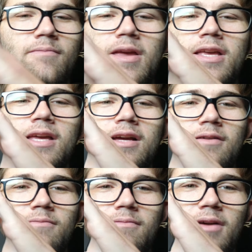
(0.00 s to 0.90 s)

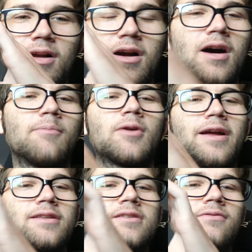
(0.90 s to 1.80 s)
making a
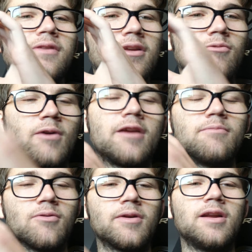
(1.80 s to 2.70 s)
comprehensively
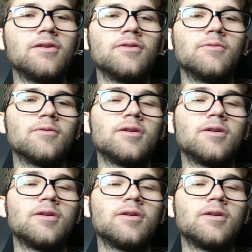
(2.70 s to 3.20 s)
great burrito